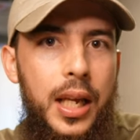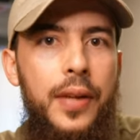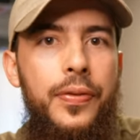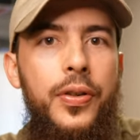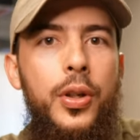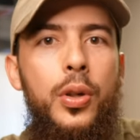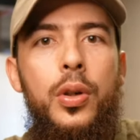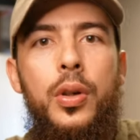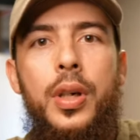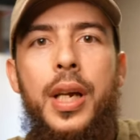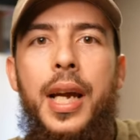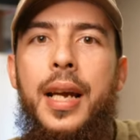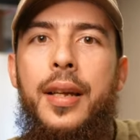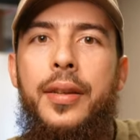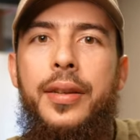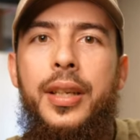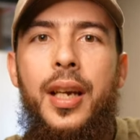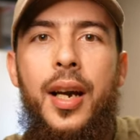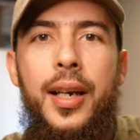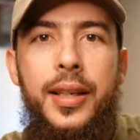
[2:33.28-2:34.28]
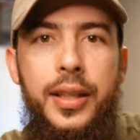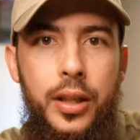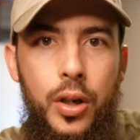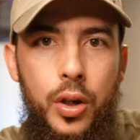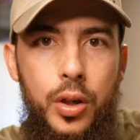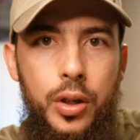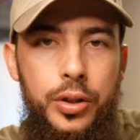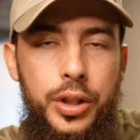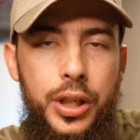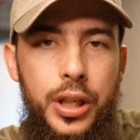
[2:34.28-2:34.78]
If you look at the
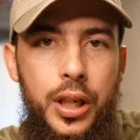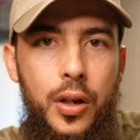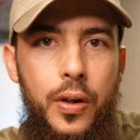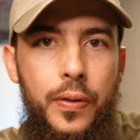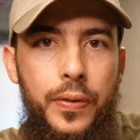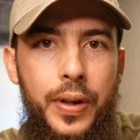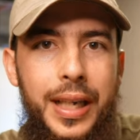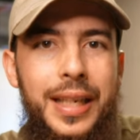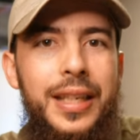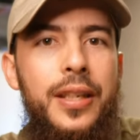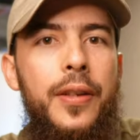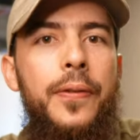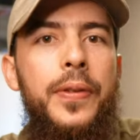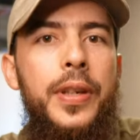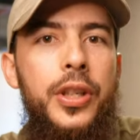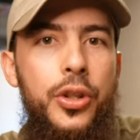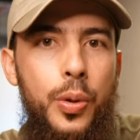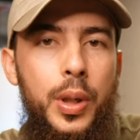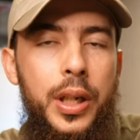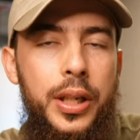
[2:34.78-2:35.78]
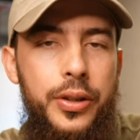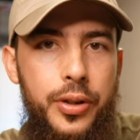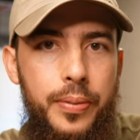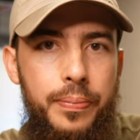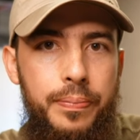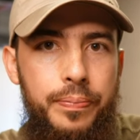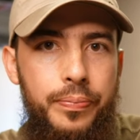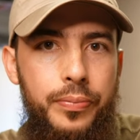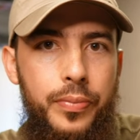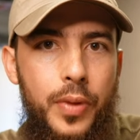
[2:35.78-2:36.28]
ideology of
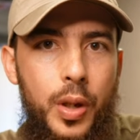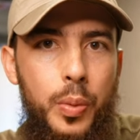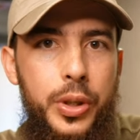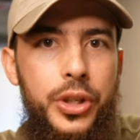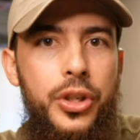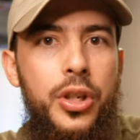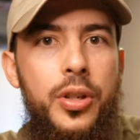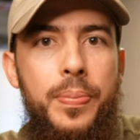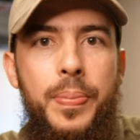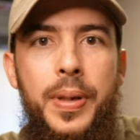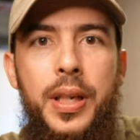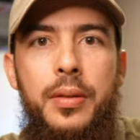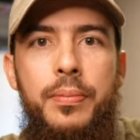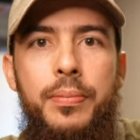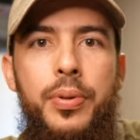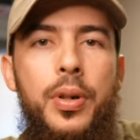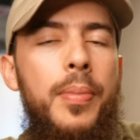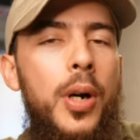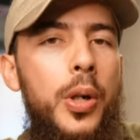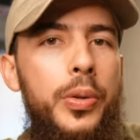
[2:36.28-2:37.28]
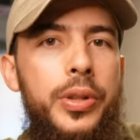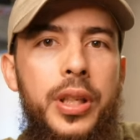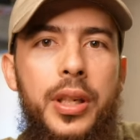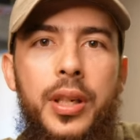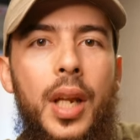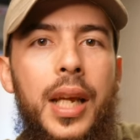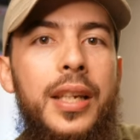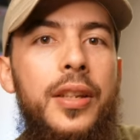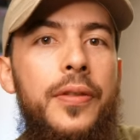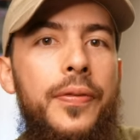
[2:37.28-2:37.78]
individualism, which has been
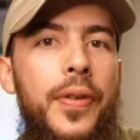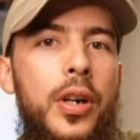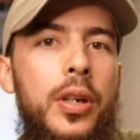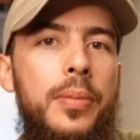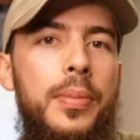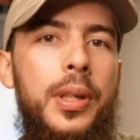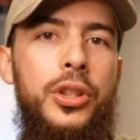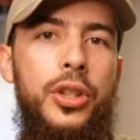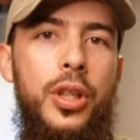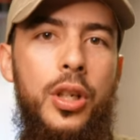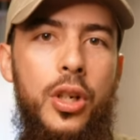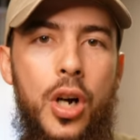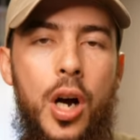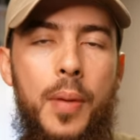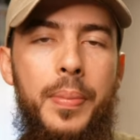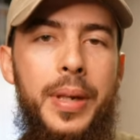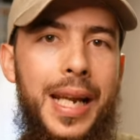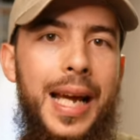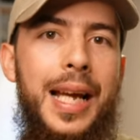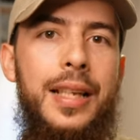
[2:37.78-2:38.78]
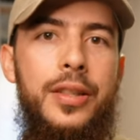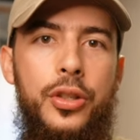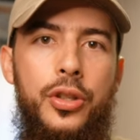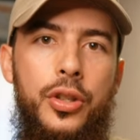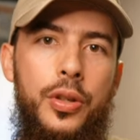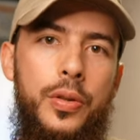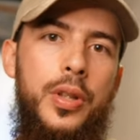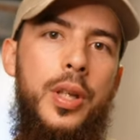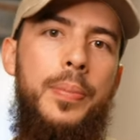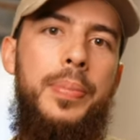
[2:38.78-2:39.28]
promoted and is very much a common
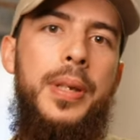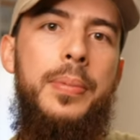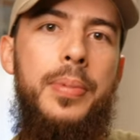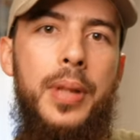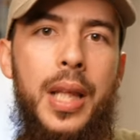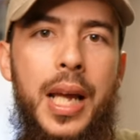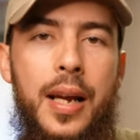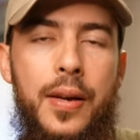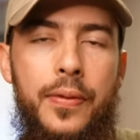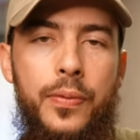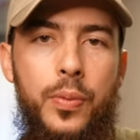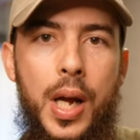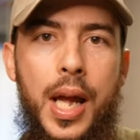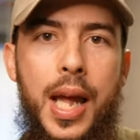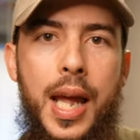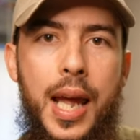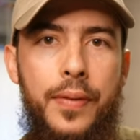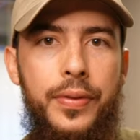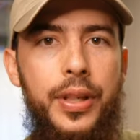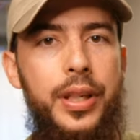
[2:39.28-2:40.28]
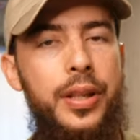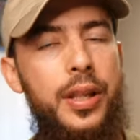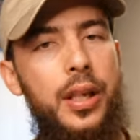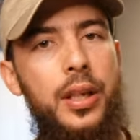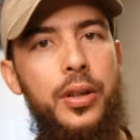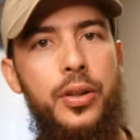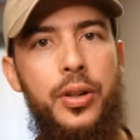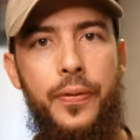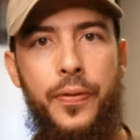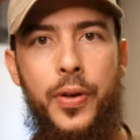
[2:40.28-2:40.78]
attitude that people have, where
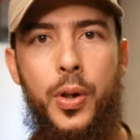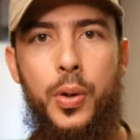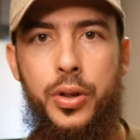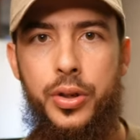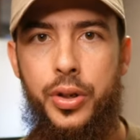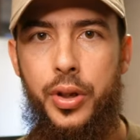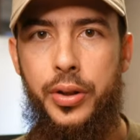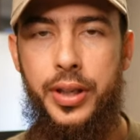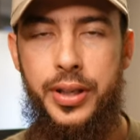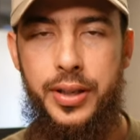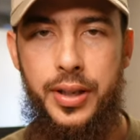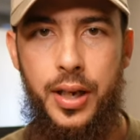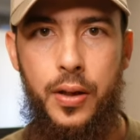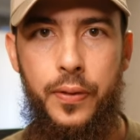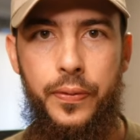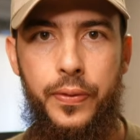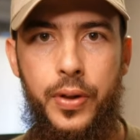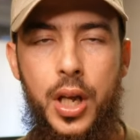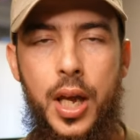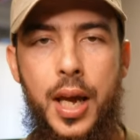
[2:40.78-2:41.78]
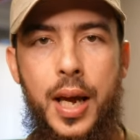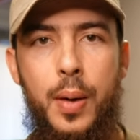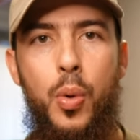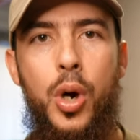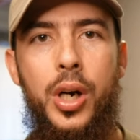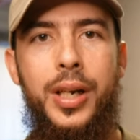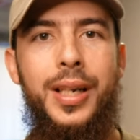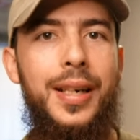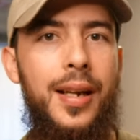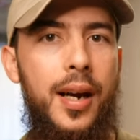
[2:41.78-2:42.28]
everything is the focus on the self
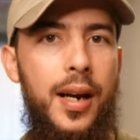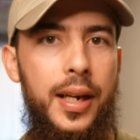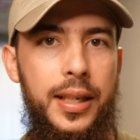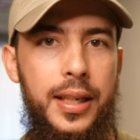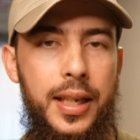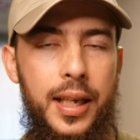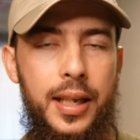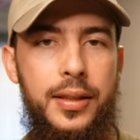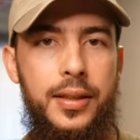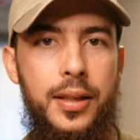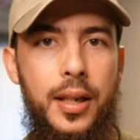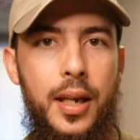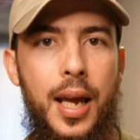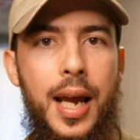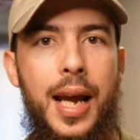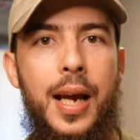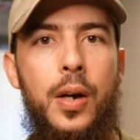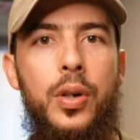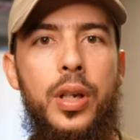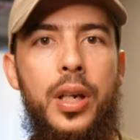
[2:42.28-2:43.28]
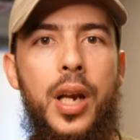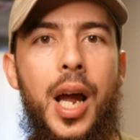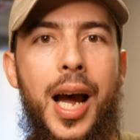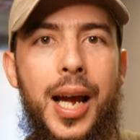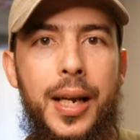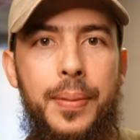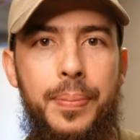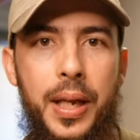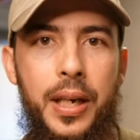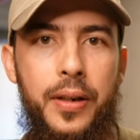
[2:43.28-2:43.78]
what can I get? How can
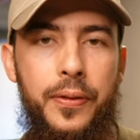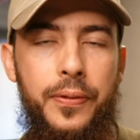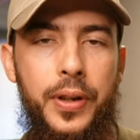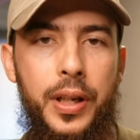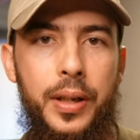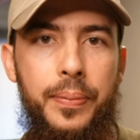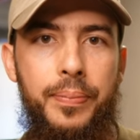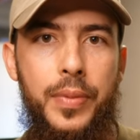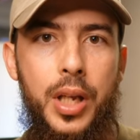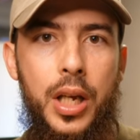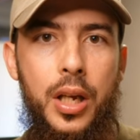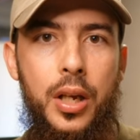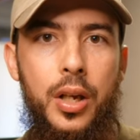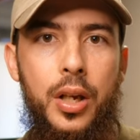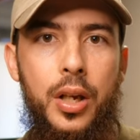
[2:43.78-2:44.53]
I benefit?